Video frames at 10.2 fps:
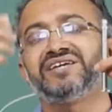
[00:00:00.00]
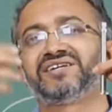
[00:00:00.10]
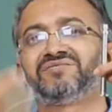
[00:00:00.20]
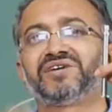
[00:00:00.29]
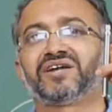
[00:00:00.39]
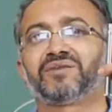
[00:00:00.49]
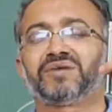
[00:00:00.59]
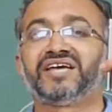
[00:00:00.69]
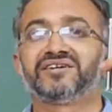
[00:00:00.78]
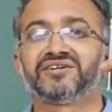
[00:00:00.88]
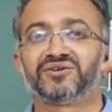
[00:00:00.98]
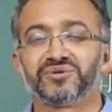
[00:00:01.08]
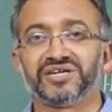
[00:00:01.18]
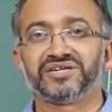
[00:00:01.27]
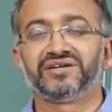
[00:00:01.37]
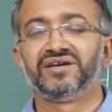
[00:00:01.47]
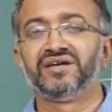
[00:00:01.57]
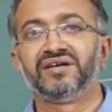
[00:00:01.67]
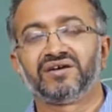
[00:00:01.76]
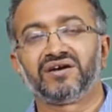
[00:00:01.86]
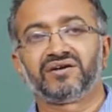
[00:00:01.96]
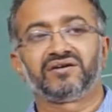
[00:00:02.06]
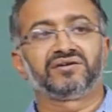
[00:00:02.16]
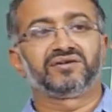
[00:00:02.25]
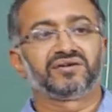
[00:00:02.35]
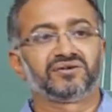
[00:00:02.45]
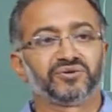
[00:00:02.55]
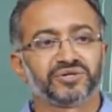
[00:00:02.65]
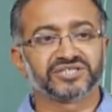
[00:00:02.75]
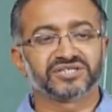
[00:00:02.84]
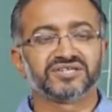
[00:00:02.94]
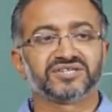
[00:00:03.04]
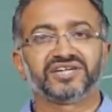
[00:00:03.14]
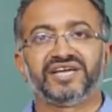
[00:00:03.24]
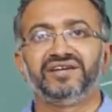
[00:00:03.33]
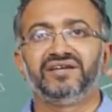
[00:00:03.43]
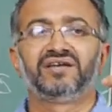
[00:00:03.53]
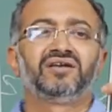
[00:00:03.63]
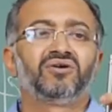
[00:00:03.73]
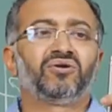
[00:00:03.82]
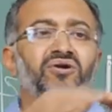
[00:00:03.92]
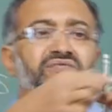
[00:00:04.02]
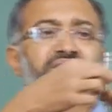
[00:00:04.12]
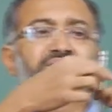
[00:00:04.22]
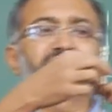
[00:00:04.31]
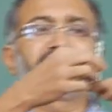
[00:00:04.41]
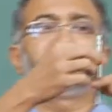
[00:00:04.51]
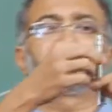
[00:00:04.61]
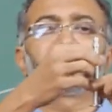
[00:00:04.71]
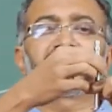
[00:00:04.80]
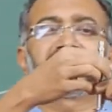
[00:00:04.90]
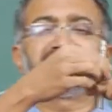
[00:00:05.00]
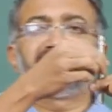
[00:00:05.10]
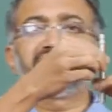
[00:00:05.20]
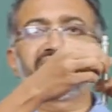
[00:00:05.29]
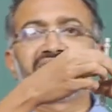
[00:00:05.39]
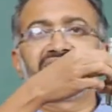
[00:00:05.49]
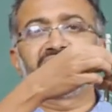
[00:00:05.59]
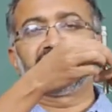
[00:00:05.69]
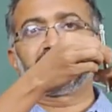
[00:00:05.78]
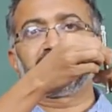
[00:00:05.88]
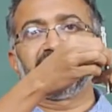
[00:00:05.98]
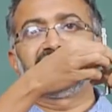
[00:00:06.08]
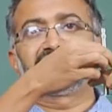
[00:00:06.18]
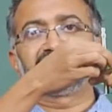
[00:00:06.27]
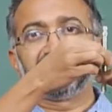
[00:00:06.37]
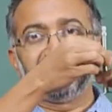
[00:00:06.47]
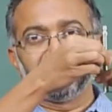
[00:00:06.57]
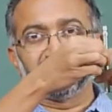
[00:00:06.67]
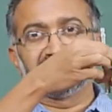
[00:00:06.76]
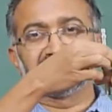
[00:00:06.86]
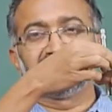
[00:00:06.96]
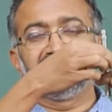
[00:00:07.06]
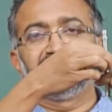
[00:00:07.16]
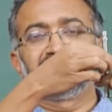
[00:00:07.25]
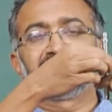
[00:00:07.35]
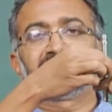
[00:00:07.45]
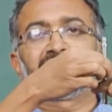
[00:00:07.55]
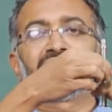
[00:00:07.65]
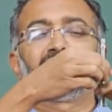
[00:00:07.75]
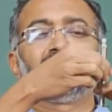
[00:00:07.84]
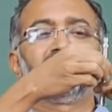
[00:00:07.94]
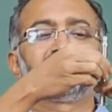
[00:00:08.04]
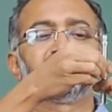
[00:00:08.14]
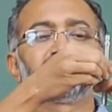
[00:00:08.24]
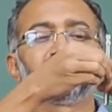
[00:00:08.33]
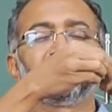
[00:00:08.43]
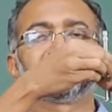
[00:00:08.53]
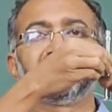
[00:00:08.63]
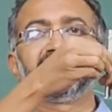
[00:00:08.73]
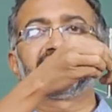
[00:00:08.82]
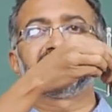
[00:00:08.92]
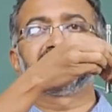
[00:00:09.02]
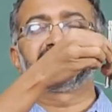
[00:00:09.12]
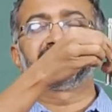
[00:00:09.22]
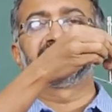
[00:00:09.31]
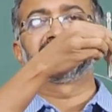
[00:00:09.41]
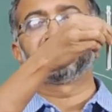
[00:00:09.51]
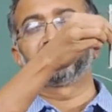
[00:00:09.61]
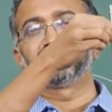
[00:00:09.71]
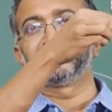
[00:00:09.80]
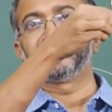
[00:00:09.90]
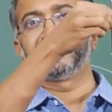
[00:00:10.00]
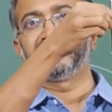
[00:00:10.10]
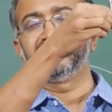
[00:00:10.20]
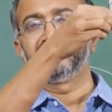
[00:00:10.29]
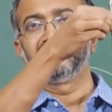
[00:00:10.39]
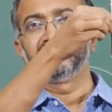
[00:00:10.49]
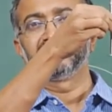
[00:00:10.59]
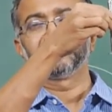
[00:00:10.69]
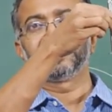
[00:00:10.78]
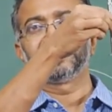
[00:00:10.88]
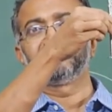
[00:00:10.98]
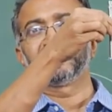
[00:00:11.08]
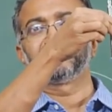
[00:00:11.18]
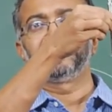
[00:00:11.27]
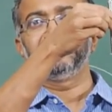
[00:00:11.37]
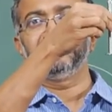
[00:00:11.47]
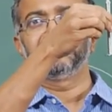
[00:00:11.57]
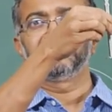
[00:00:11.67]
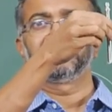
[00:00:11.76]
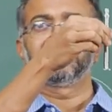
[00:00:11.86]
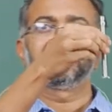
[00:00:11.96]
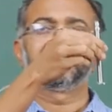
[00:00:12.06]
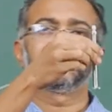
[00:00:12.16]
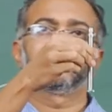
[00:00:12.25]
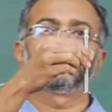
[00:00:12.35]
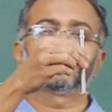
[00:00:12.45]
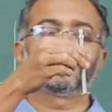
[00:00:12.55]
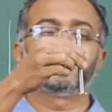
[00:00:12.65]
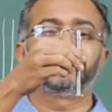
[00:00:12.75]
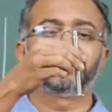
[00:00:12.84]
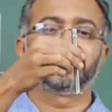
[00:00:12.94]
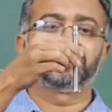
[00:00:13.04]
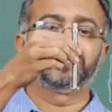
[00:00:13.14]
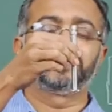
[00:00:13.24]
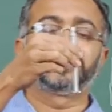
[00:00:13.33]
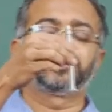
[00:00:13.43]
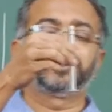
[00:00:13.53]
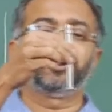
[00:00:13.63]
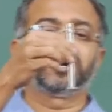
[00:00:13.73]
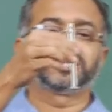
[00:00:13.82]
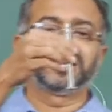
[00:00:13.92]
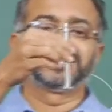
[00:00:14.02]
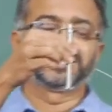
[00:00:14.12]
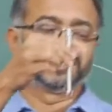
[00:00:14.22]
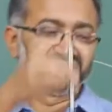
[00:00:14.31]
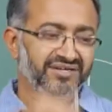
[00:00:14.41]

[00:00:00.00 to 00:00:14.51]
then we are applying a rotational strain, or we could keep rotating it, then we are applying a steady rotation, or we could oscillate it in some 2 degree, so then we are doing steady, we are doing oscillation.